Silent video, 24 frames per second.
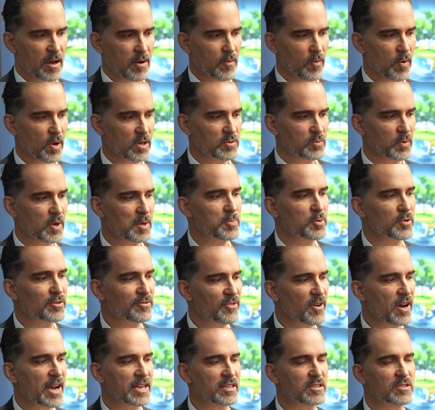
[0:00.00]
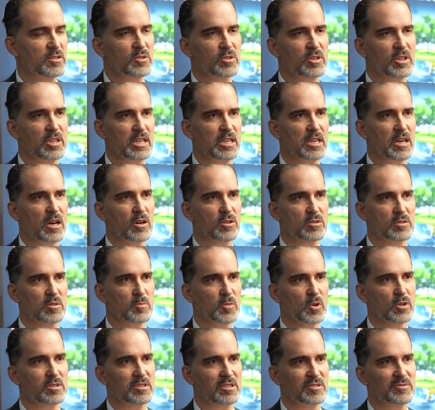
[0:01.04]
What we provide to the
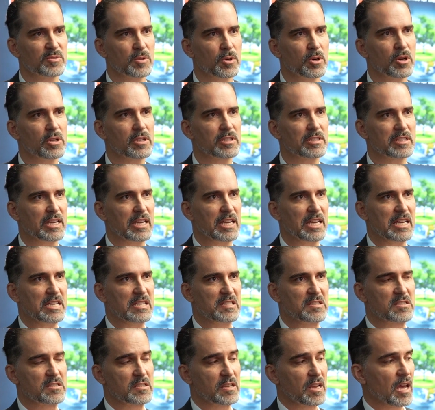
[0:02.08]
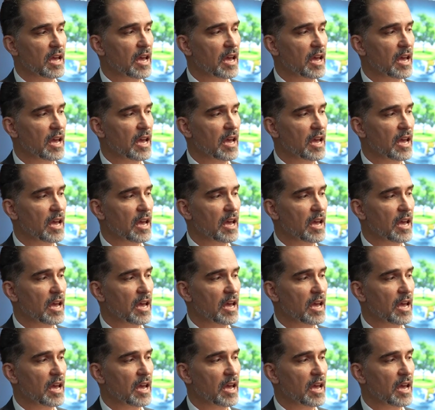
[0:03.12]
automotive world is